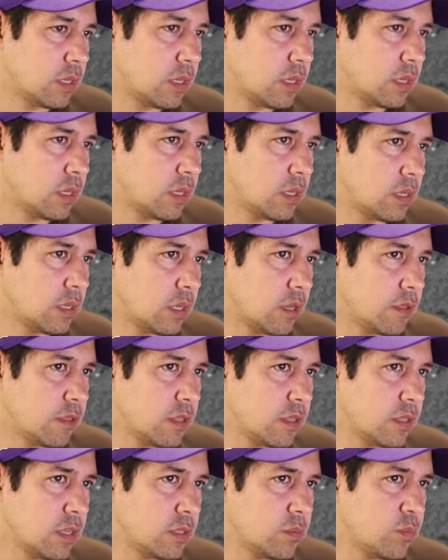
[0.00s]
And I
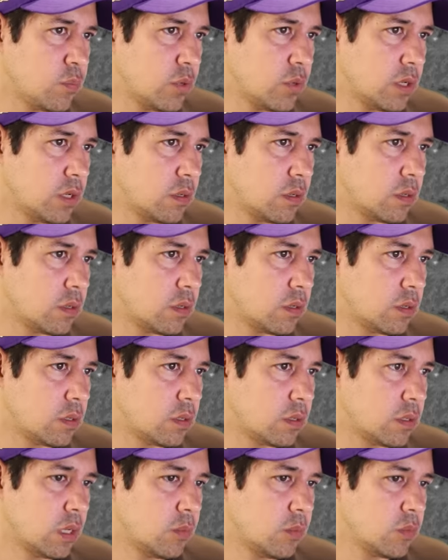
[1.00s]
think that's pretty good.
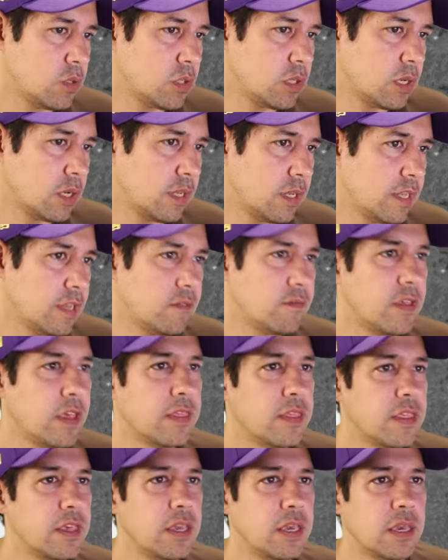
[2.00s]
I'm just gonna leave
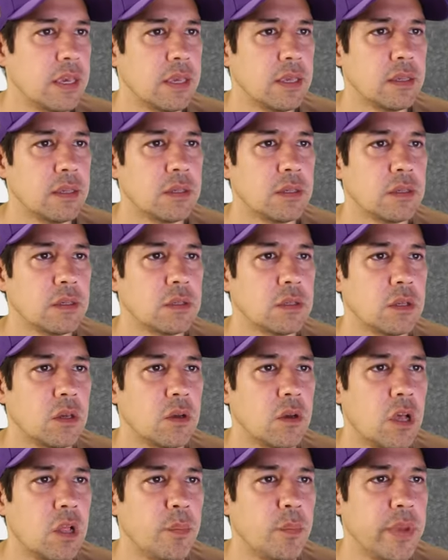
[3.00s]
that there.
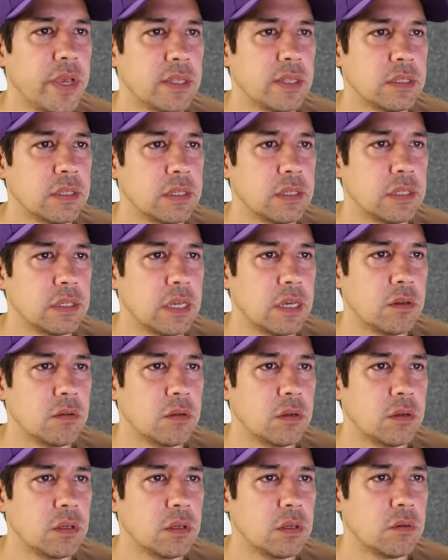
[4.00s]
So I'll bounce this out.
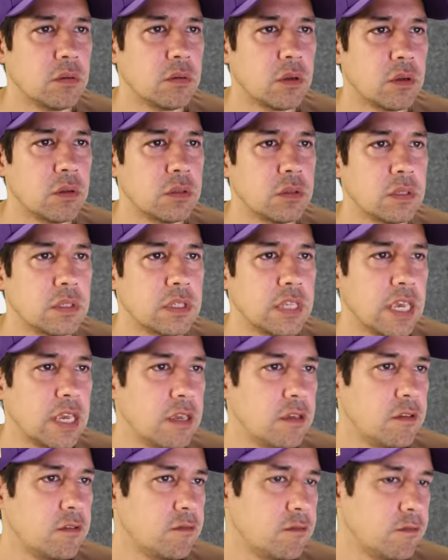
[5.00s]
I'll go
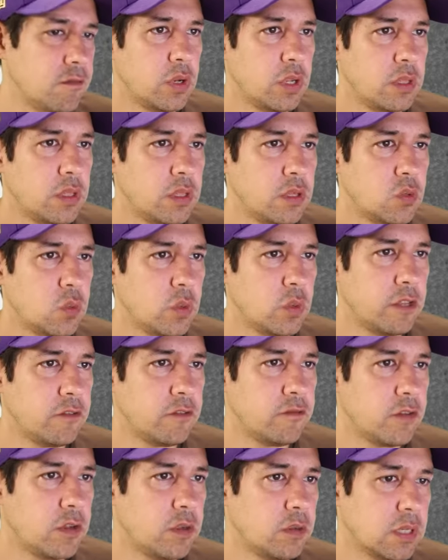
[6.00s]
save, put it in the 20
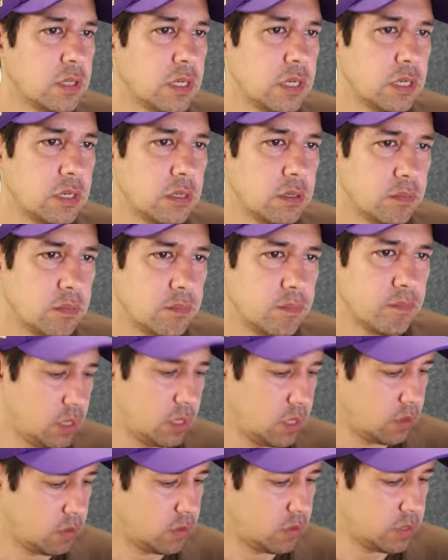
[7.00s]
folder.
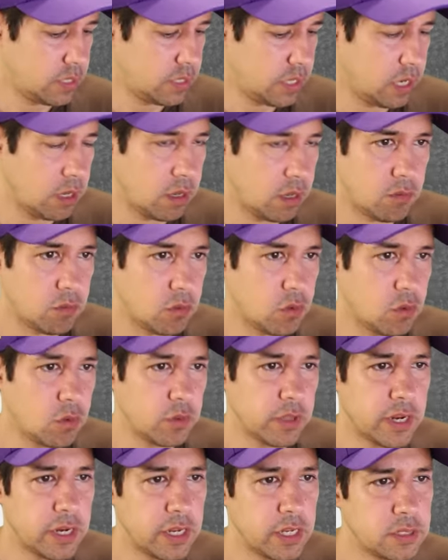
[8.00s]
And I'll just say, I'll call
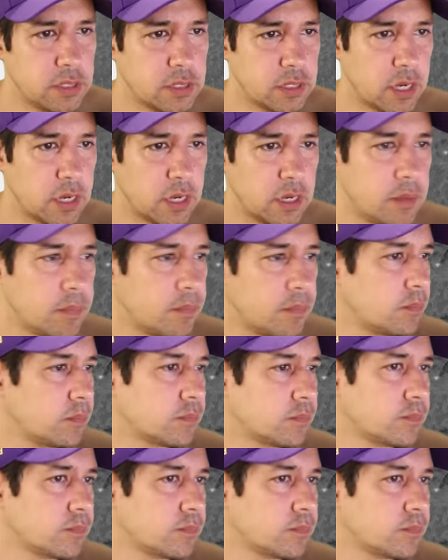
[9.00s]
that inside.